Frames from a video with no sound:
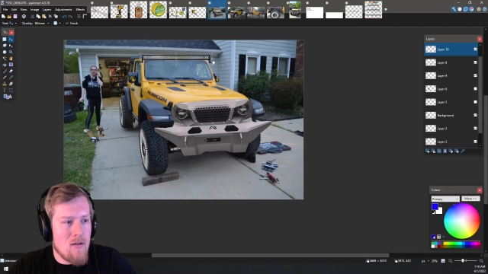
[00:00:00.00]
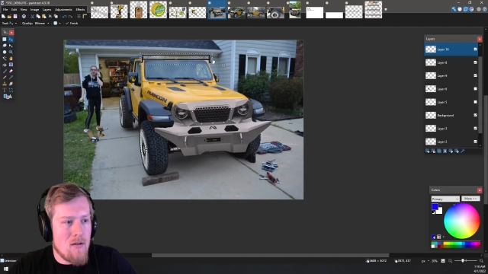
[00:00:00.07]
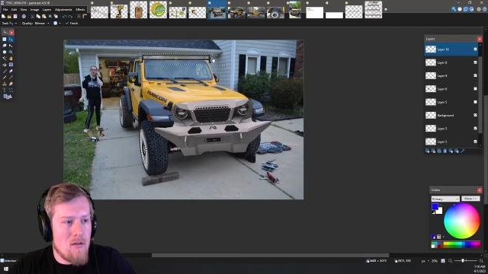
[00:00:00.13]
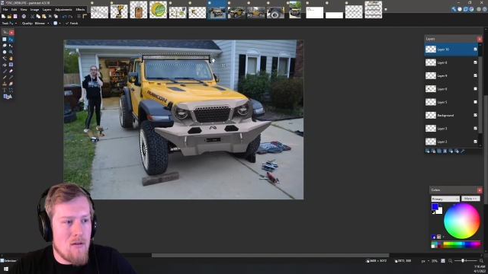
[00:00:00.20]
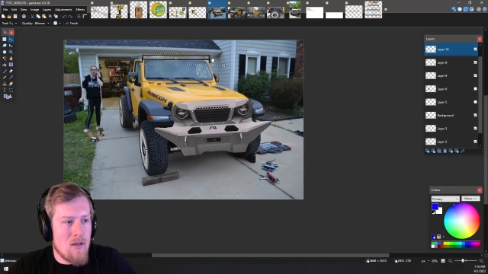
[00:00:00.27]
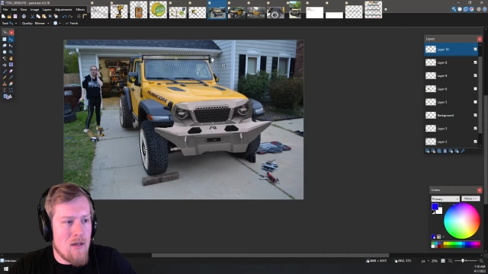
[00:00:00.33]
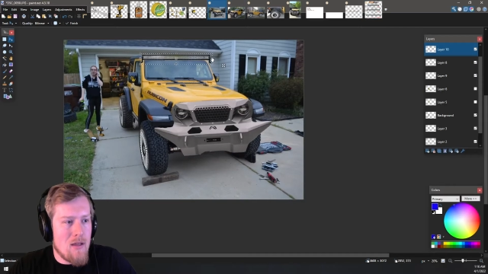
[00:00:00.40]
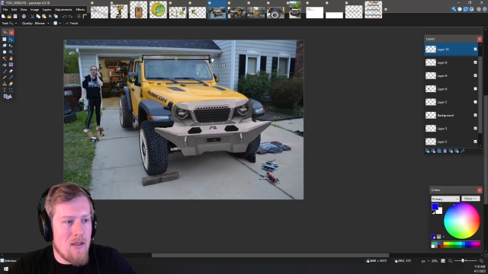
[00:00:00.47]

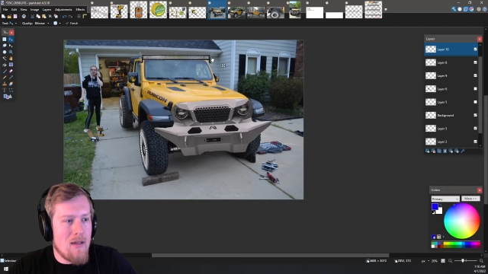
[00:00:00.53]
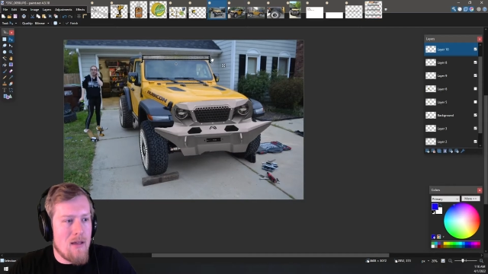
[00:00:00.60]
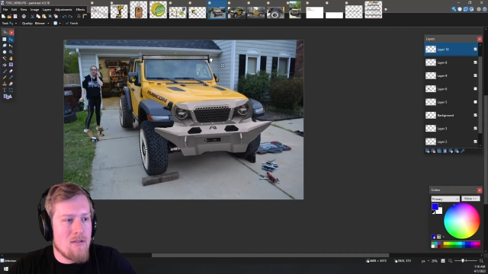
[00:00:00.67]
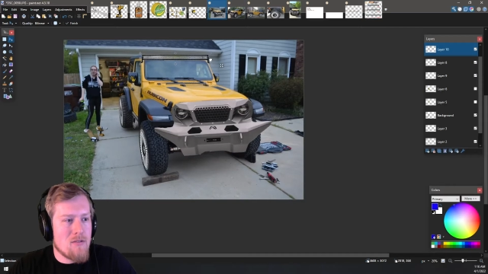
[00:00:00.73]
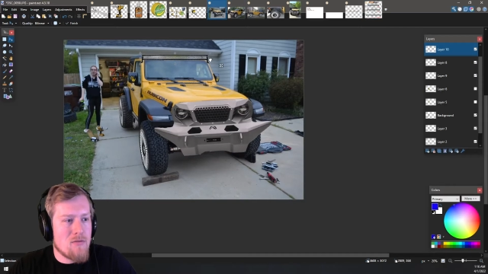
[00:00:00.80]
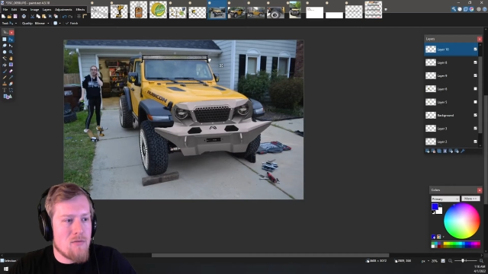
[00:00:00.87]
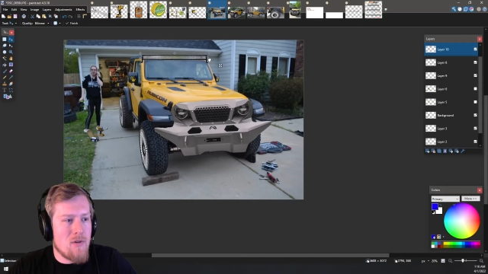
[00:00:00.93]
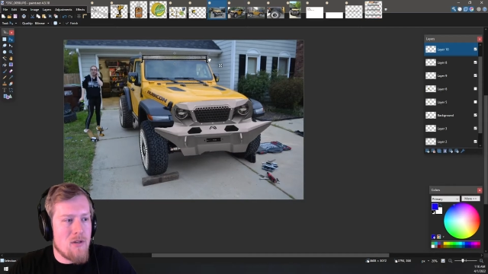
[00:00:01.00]
Oh yeah, that
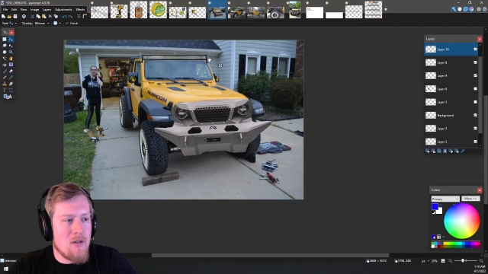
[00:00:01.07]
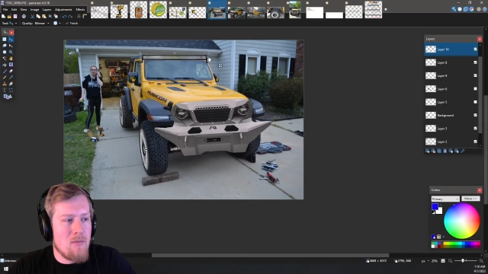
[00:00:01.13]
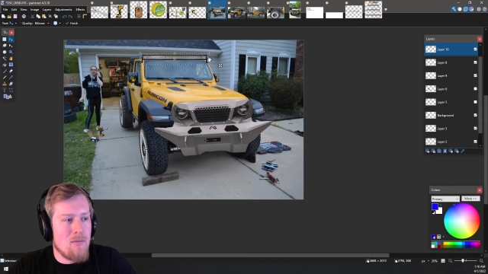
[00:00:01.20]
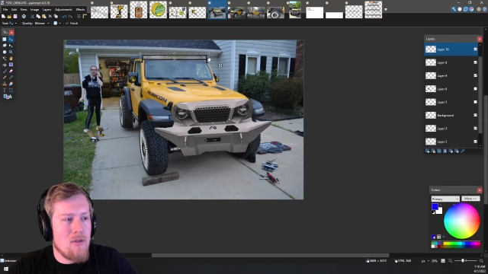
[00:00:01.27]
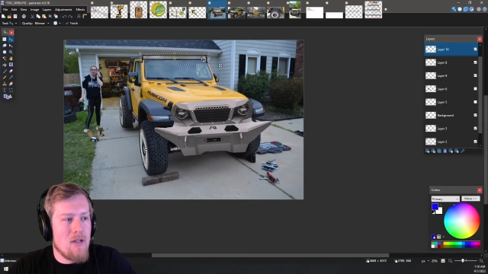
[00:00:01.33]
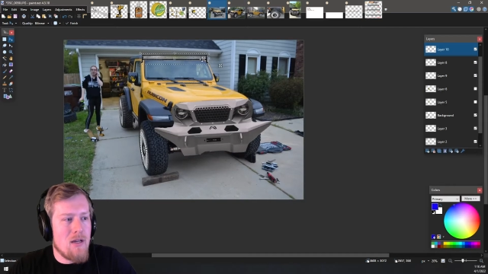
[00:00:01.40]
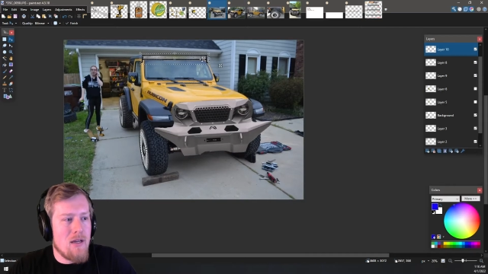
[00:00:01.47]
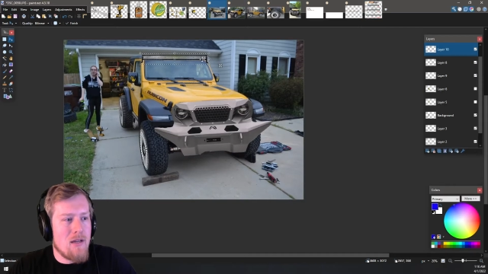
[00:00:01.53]
looks ready to
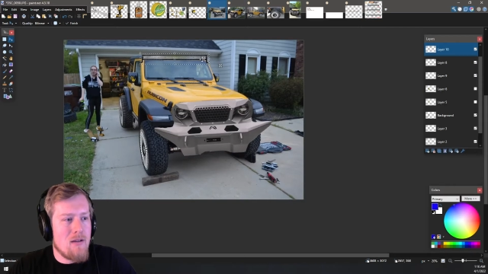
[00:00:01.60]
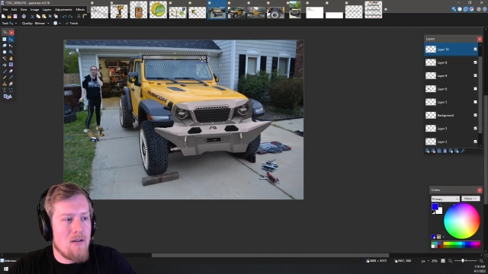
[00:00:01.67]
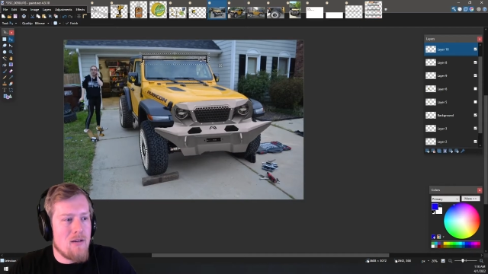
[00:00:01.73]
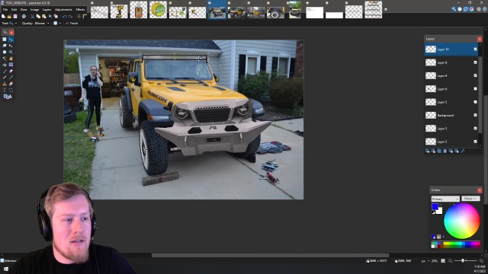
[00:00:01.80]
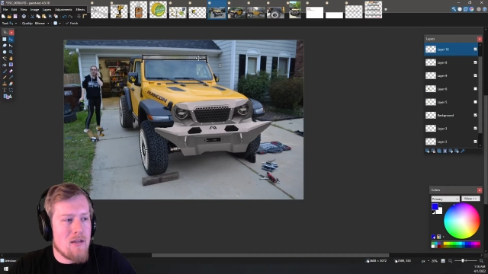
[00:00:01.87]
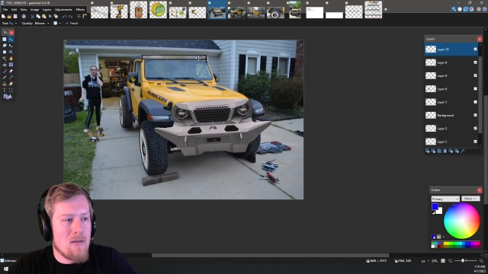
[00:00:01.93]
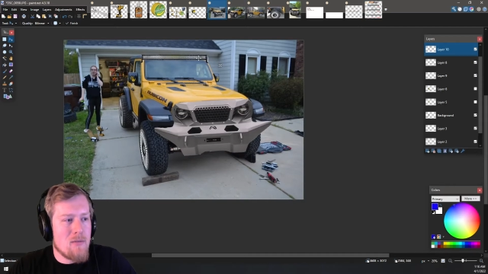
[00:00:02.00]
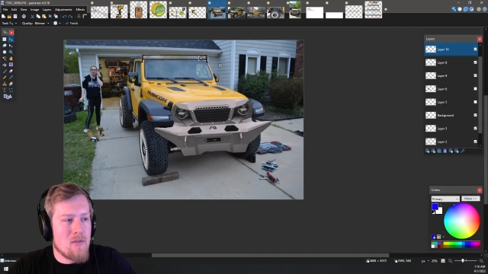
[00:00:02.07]
blind
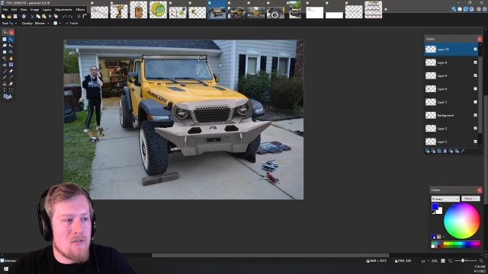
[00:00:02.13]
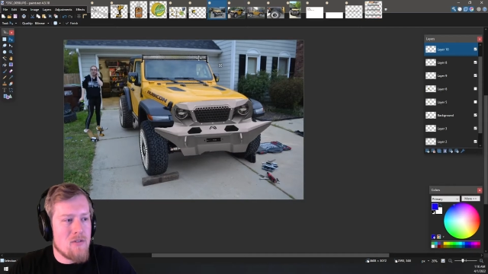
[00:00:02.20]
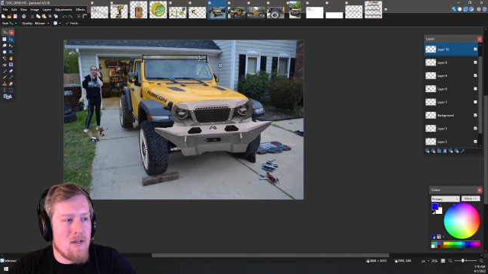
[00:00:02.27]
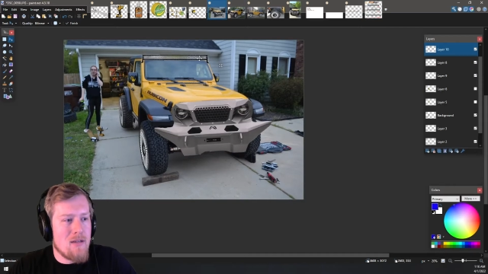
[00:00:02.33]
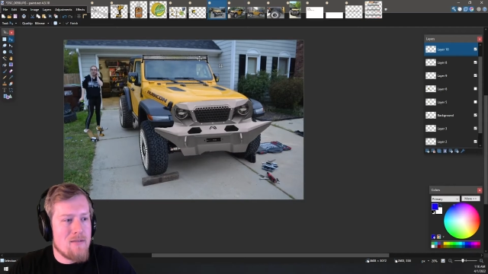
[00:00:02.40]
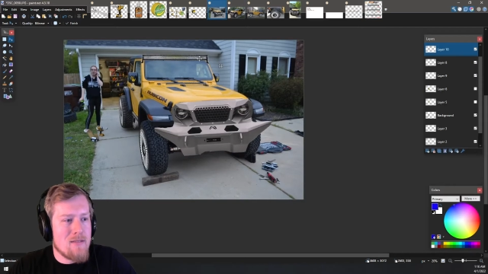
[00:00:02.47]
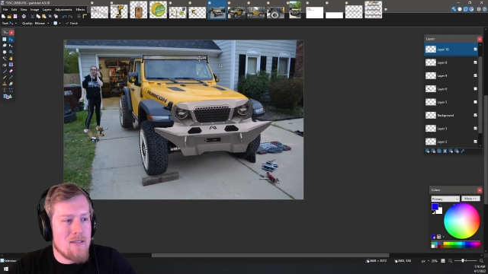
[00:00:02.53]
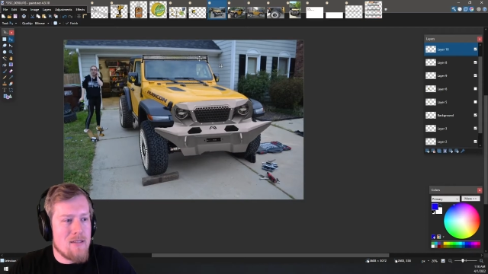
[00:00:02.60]
oncoming
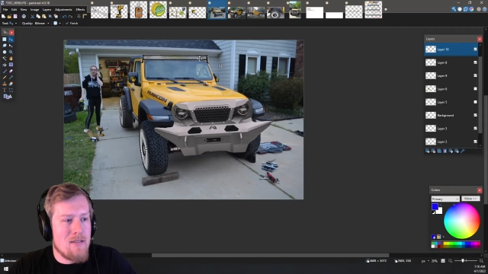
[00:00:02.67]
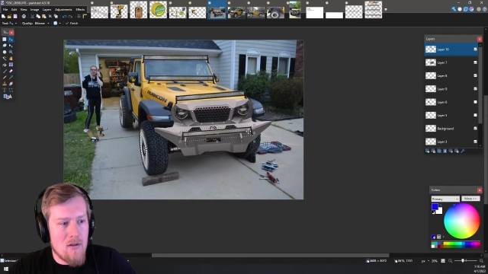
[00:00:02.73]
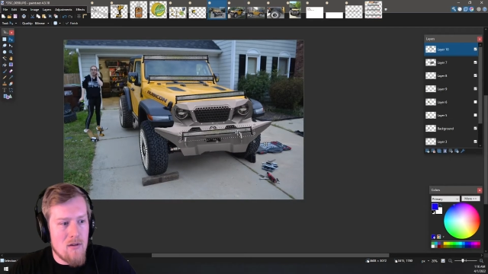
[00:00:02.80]
traffic.